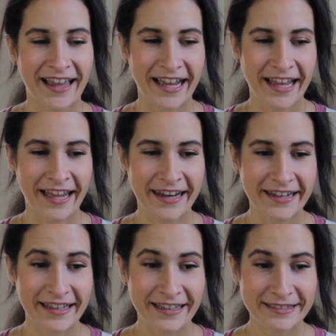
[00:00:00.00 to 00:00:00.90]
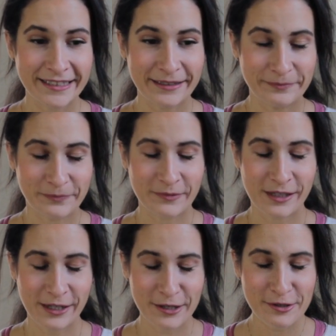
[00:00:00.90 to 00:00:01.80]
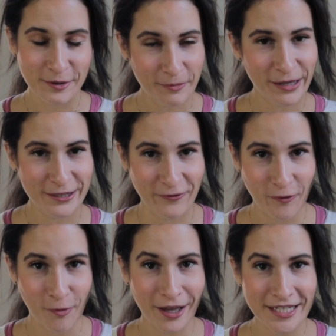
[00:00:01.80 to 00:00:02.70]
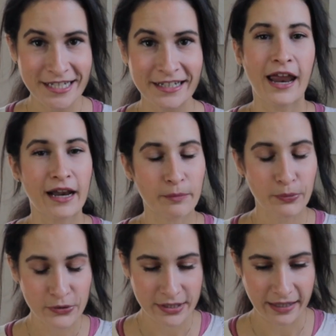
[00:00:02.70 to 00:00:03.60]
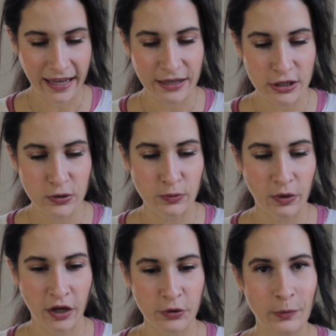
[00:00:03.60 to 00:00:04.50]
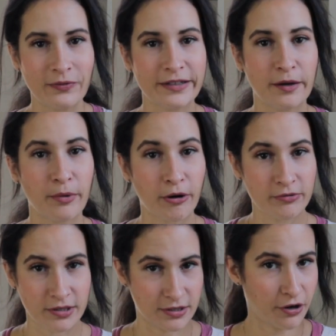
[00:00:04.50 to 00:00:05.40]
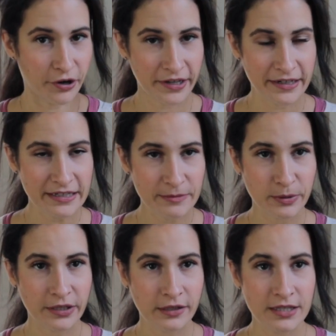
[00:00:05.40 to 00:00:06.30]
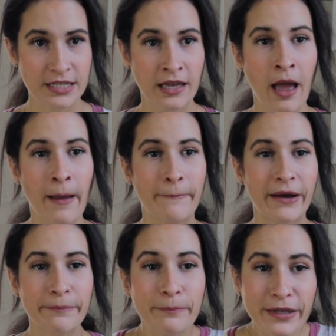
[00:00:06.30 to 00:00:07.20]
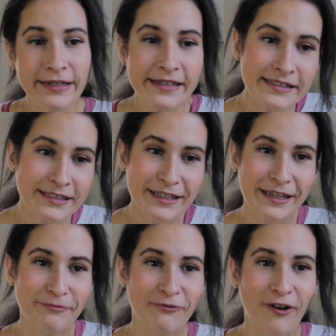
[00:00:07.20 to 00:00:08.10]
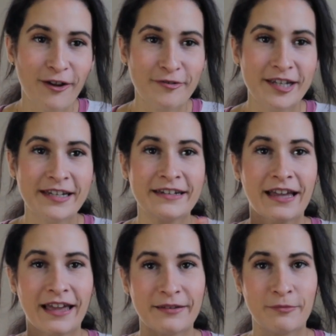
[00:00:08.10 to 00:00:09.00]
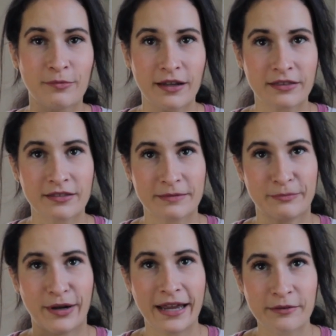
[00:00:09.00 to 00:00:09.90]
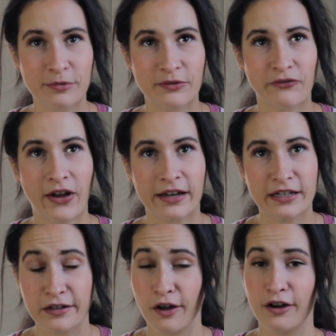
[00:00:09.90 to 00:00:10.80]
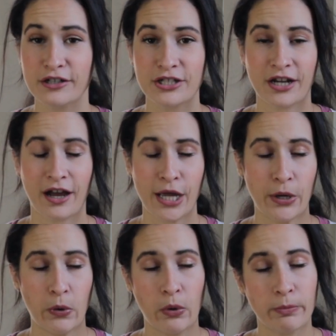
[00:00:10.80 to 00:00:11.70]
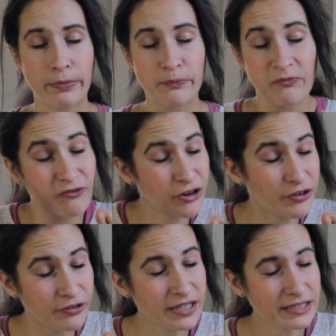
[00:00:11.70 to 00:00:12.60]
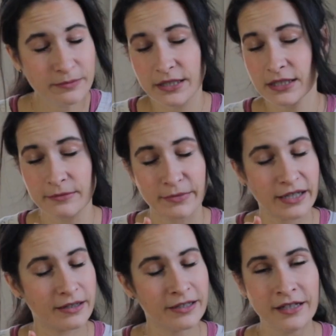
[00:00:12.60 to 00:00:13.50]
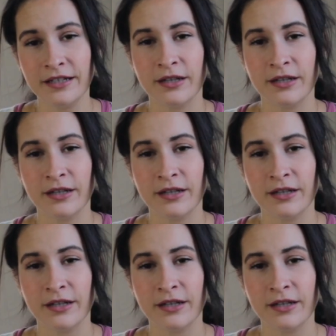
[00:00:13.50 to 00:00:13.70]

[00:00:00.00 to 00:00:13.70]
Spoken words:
And that's it. Thank you so much for watching, and I'll post again soon a new video about the Target experience. But please keep following, and when the brand will finally launch, I hope for Christmas, but